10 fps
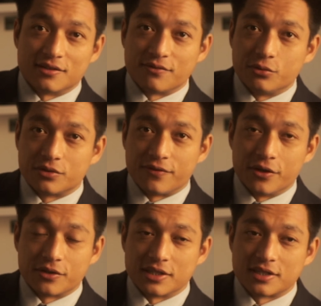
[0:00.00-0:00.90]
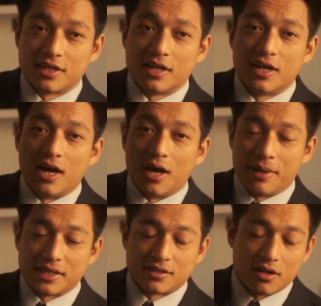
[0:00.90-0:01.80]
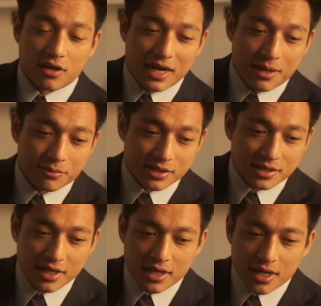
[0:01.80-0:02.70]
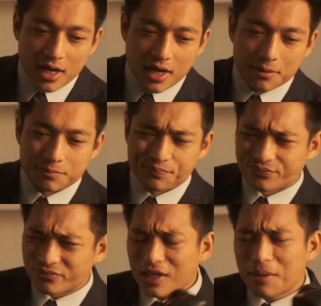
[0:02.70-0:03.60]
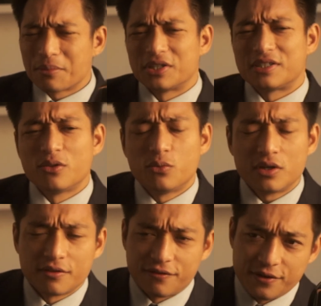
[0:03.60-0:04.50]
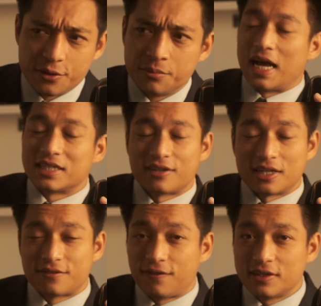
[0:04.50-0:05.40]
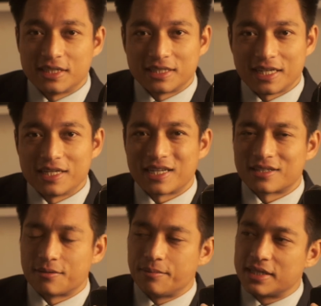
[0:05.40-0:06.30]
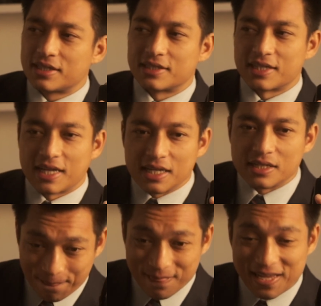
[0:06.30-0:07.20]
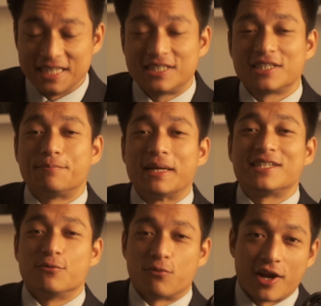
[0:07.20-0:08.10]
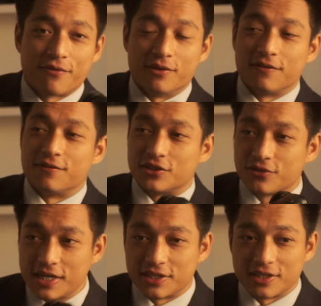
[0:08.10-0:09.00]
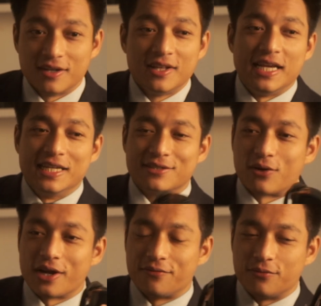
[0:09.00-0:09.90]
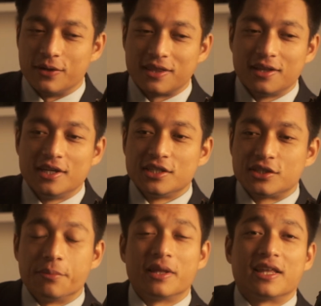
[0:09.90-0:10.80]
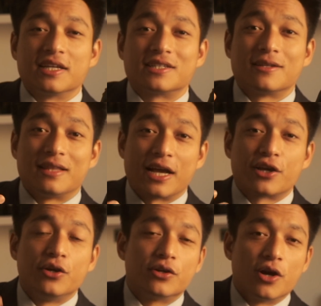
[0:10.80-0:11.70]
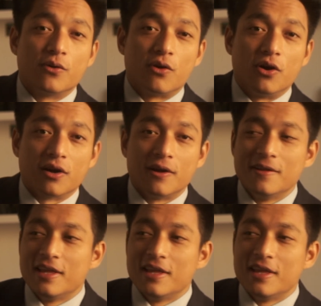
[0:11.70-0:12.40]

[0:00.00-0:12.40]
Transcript: of autofocus SLR cameras. Because in the world of film, as fun as it is, as amazing as it is, it's just basically rife with frustration. It's rife with so many things that could go wrong.